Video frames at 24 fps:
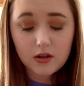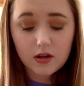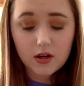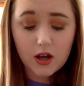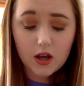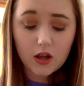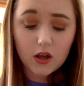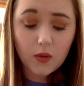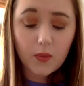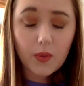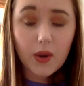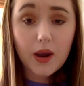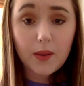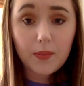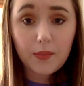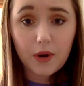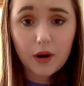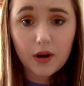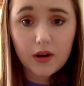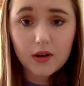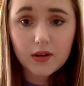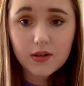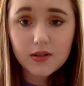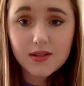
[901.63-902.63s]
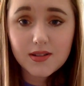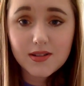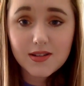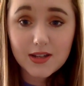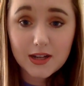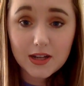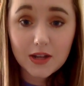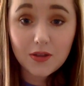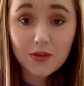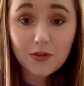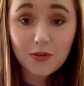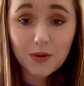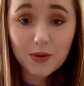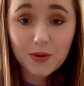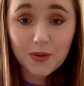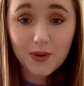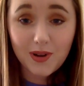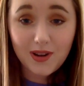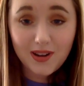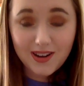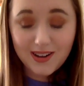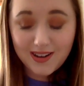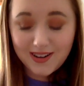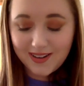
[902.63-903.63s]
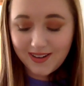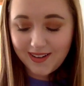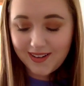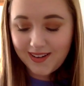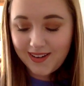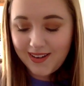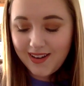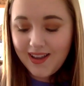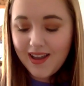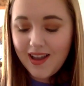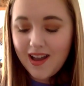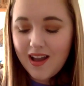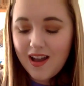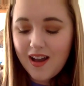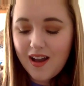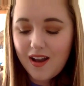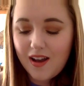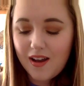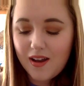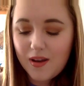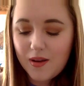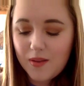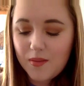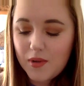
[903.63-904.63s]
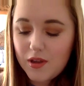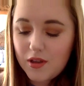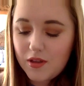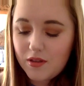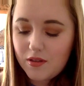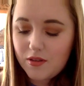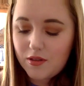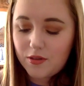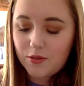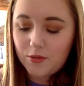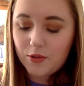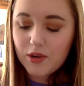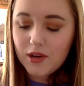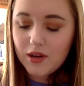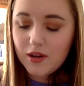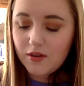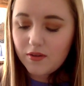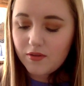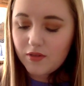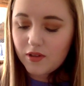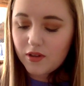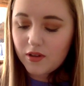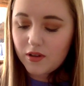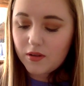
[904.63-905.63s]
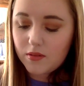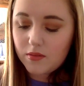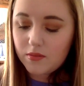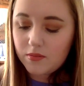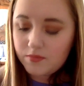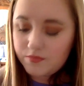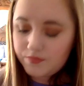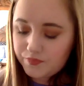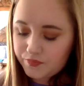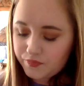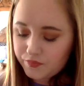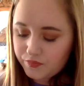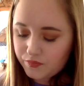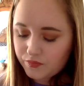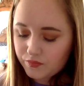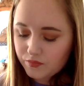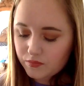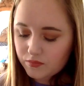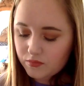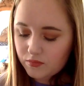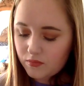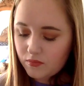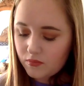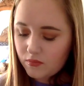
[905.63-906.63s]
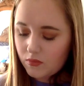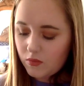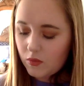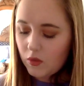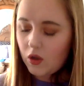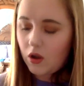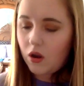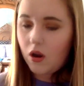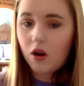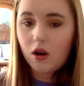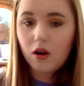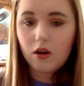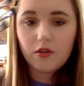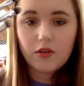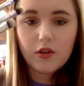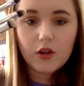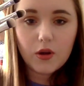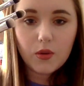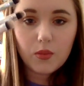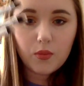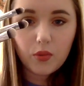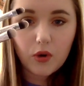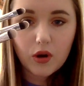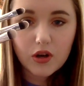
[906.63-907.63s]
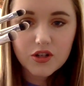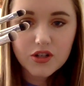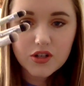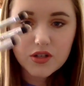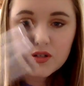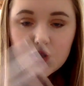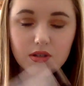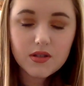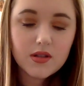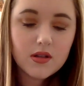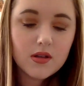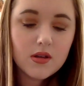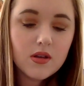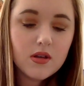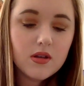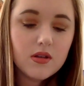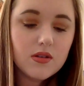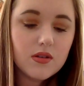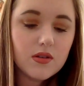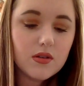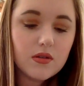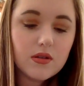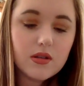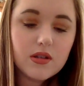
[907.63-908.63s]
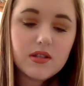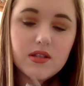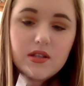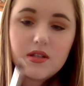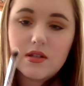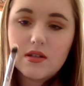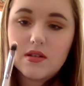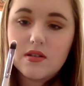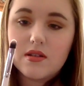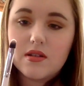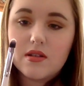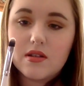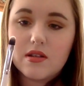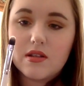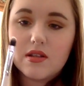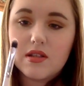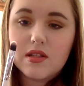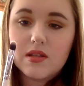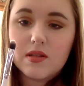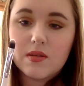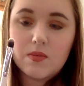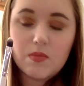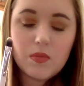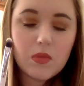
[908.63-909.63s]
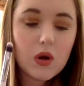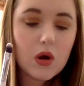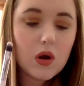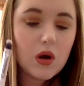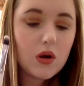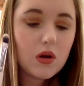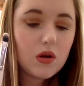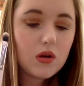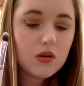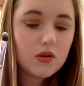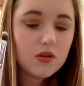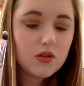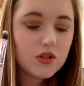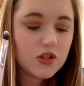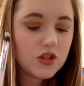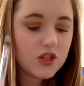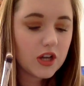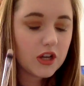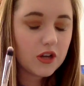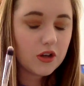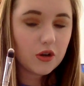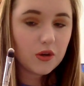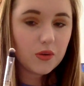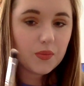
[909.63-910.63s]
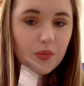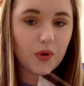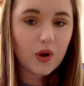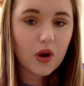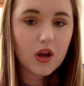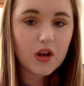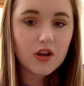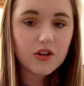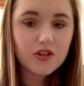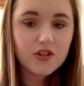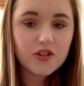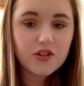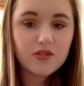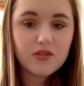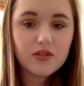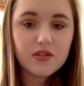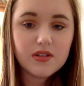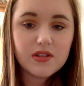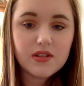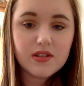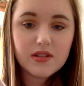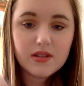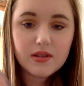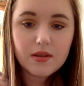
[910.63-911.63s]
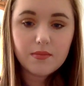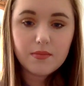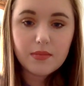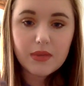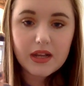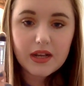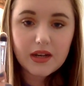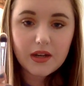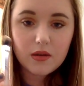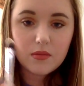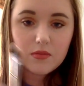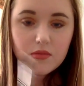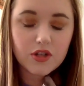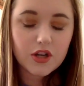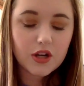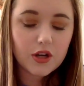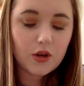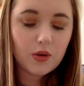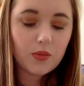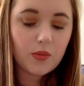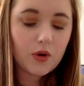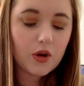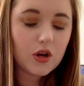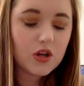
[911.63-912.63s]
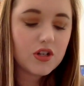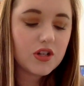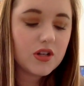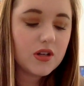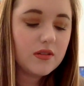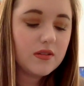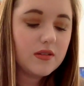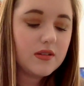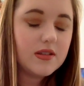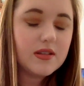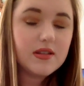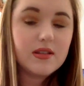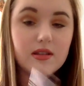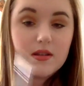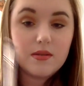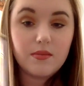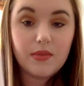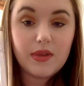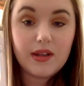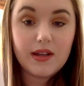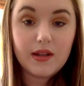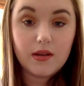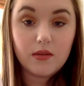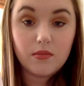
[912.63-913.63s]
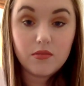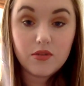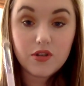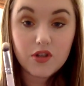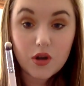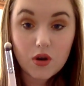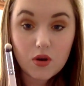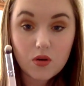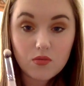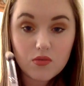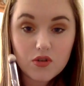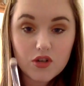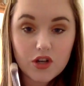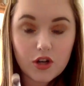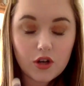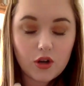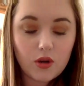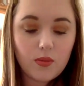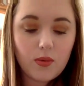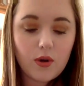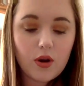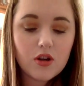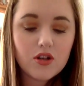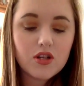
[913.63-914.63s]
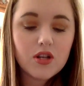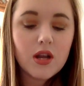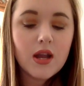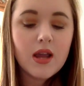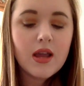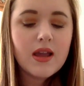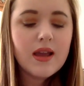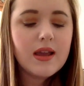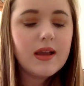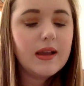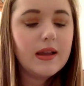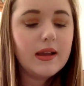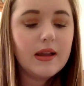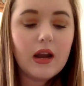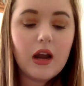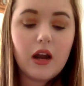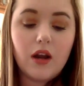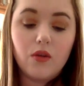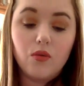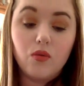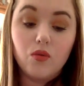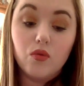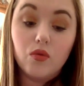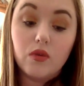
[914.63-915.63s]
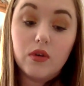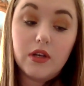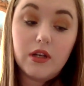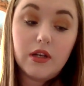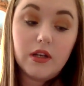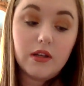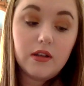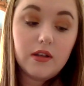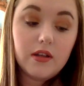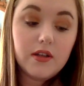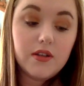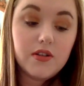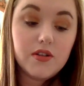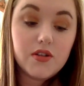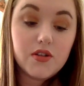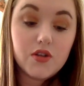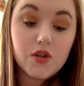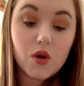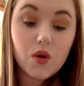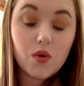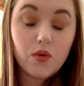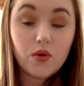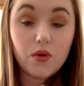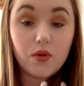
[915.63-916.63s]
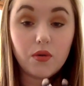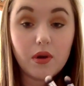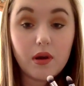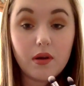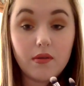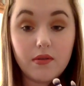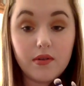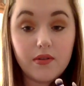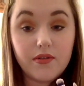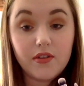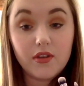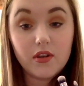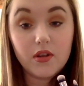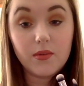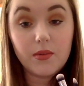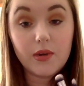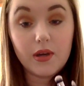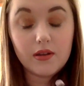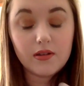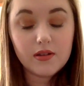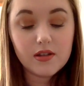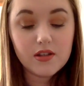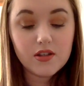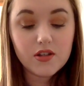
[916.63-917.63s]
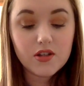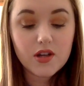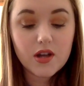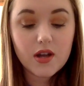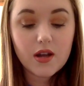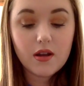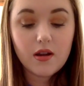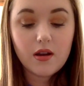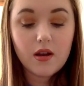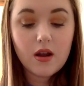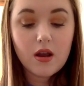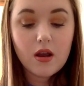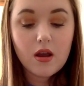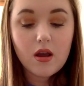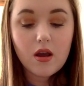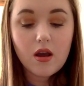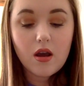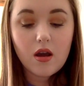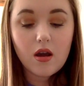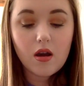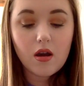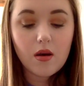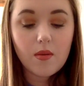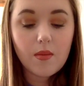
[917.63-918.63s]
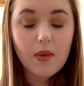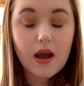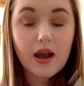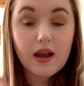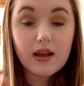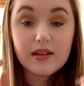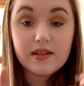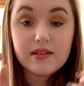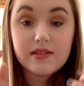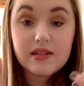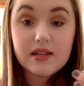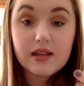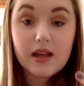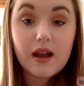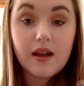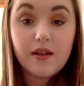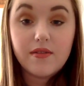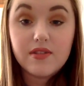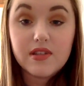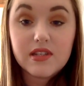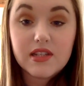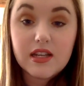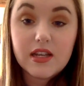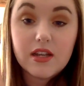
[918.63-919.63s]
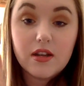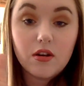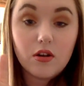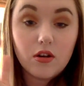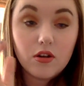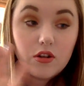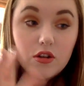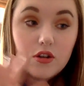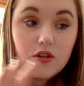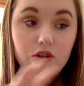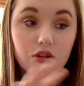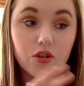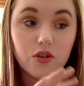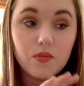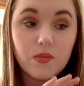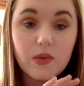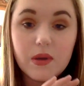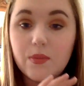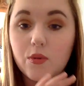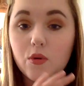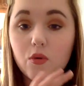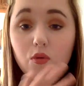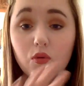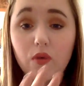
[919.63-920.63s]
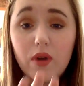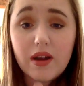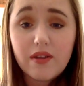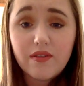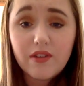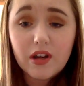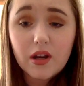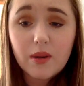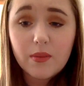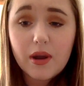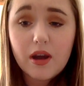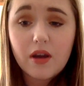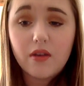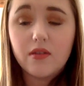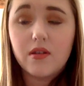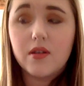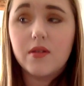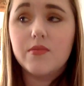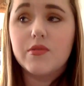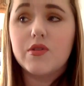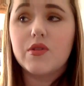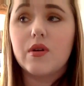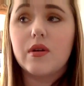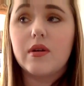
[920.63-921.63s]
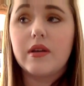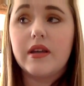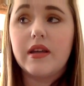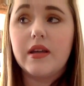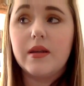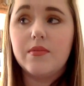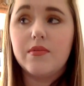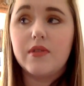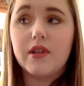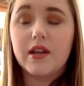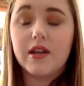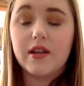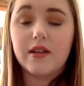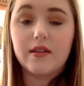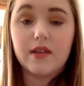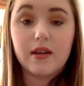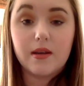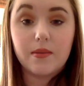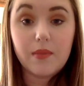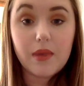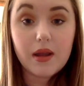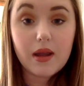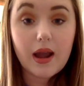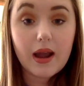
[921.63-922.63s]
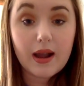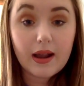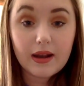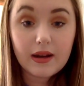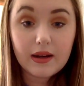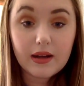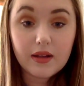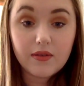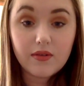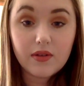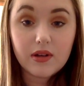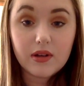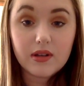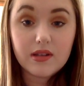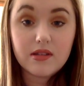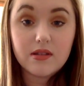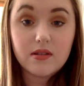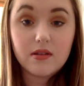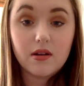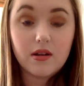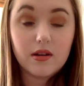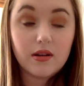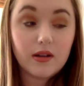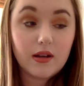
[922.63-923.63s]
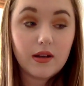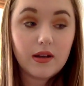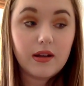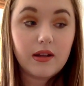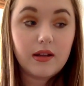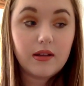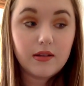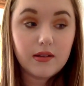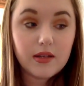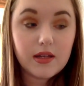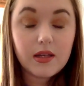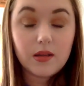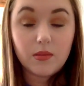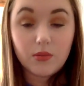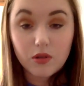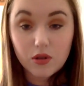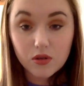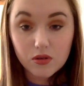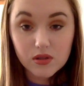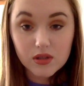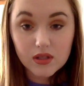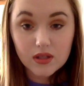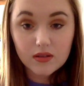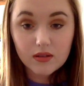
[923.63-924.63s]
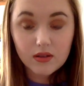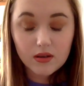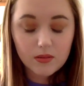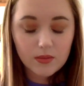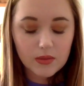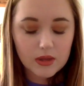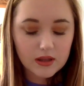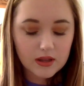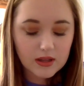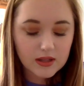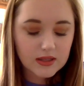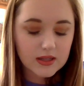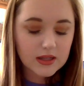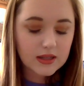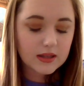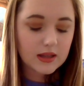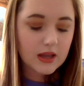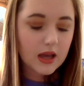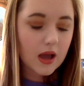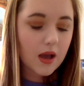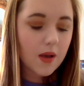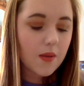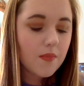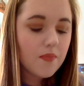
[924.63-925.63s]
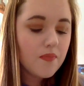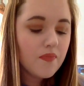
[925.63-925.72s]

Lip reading: ColourPop products to get through. 3 of them are their brushes. So this is the small shader brush, this is the medium shader brush, and this is the medium dome shader brush, and I really don't know how I feel about these yet. I've seen on YouTube people raving about them, so I keep thinking like I gotta keep using them and things like that.